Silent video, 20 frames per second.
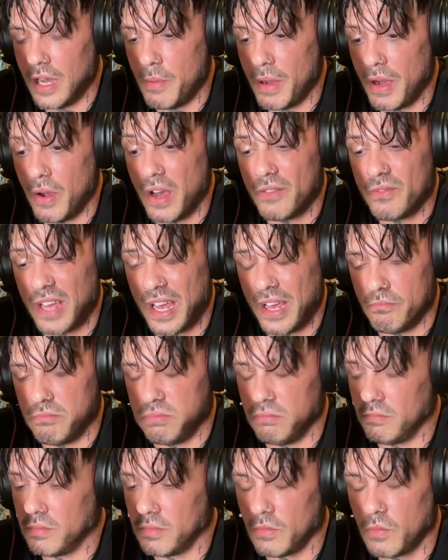about
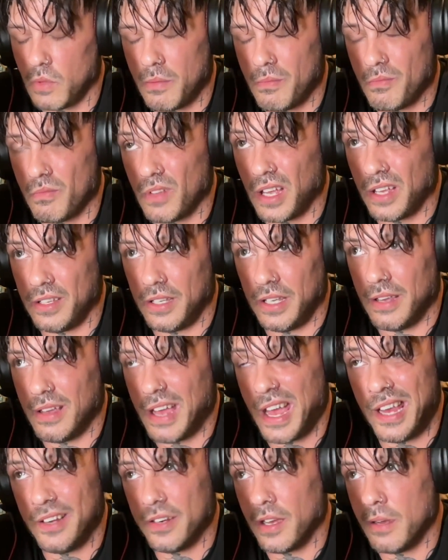
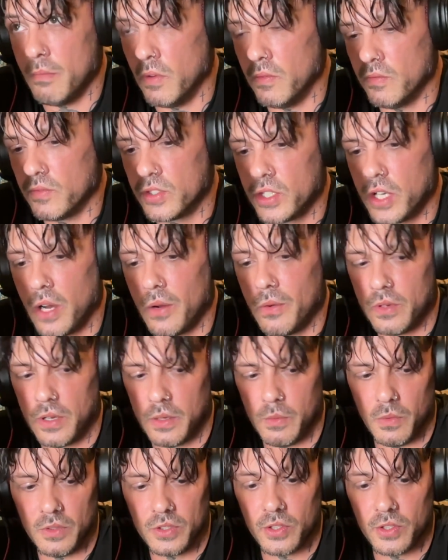8-9 months ago,